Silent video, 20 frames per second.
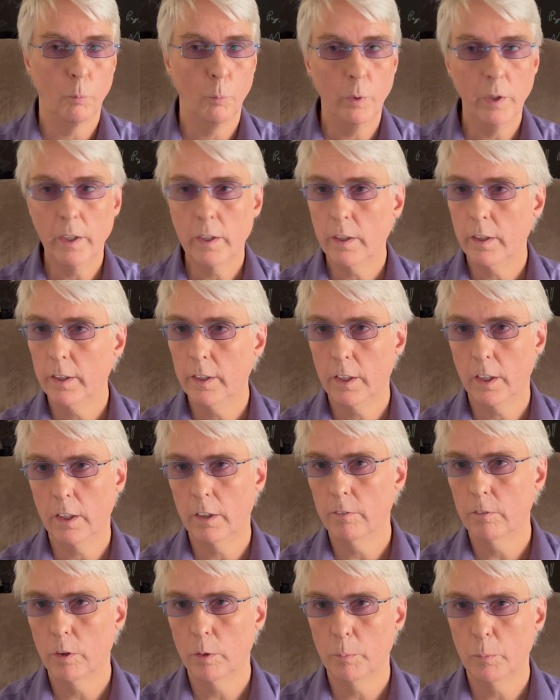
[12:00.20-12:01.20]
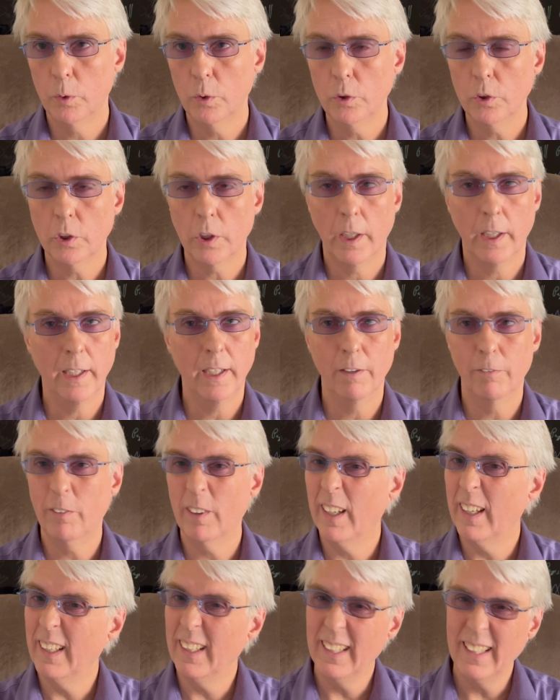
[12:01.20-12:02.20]
weekly deliverables, and if
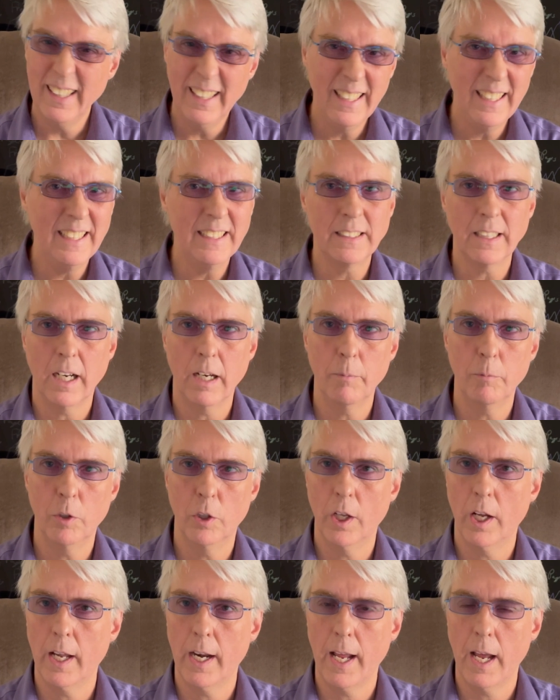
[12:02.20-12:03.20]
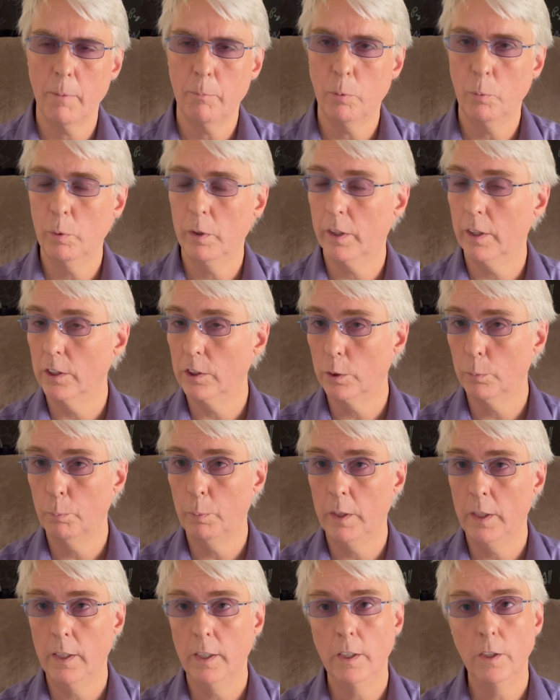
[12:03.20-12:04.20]
at any time you're not happy with the
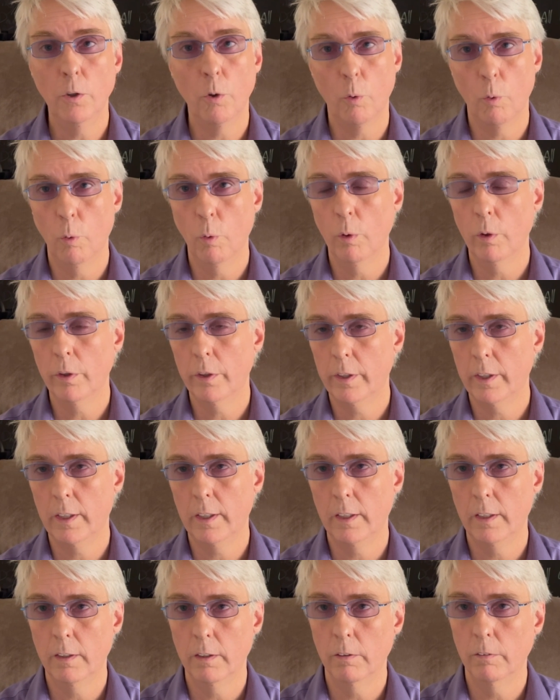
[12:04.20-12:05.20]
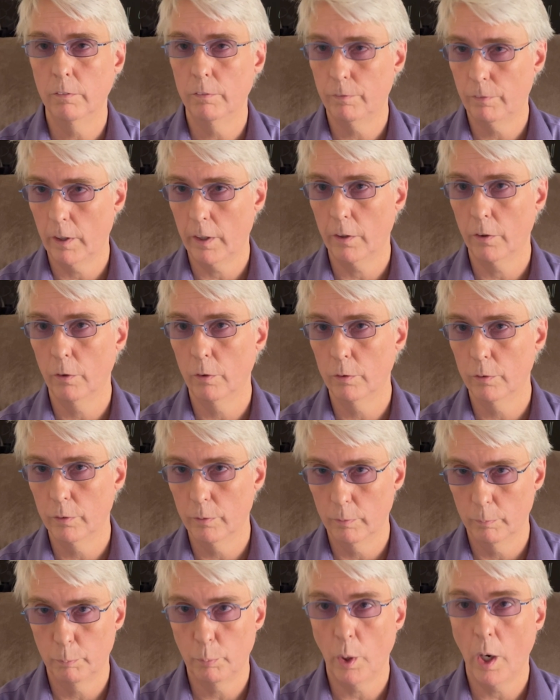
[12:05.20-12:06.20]
speed or the final
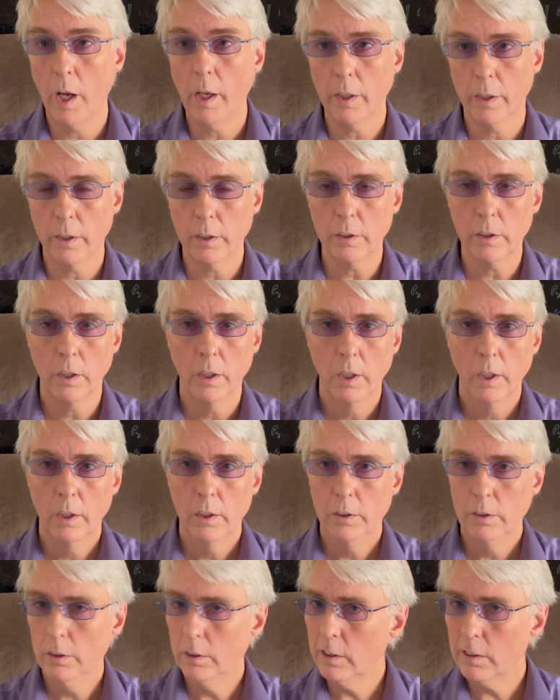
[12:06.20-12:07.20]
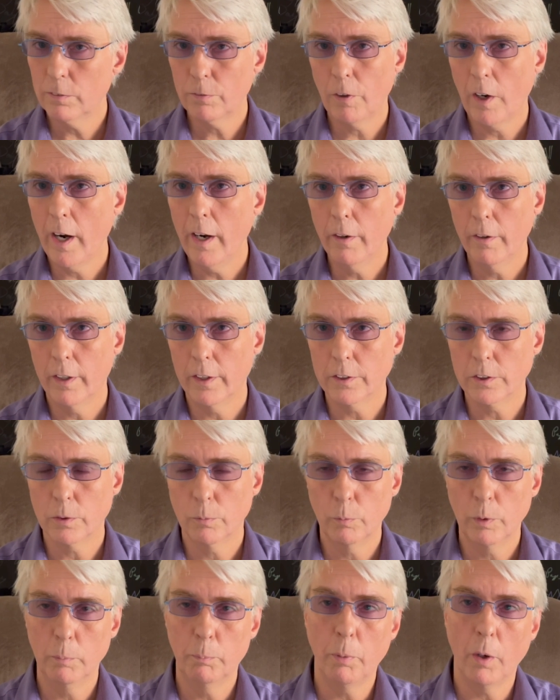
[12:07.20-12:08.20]
product, you just fire us and
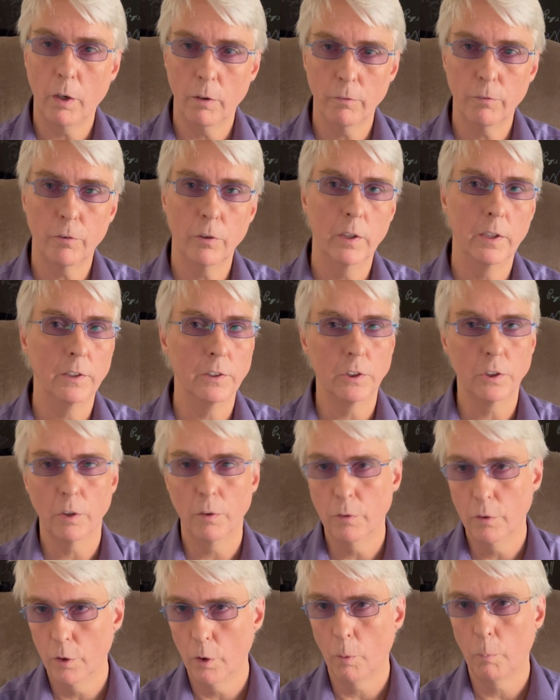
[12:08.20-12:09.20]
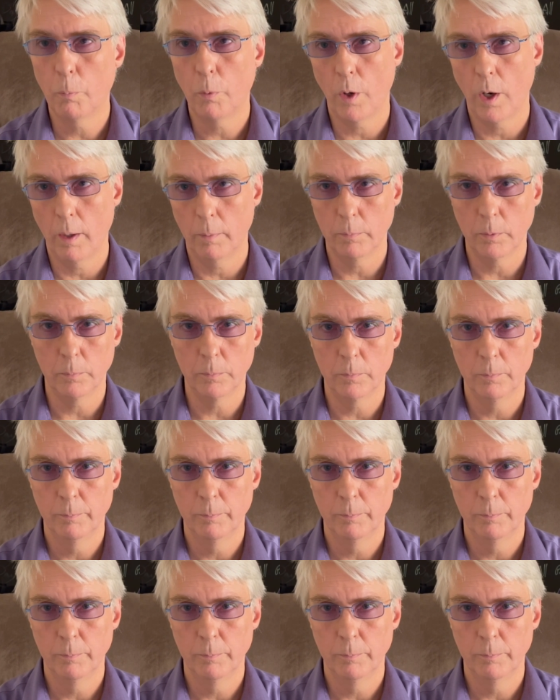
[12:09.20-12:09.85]
we part friends, no problem.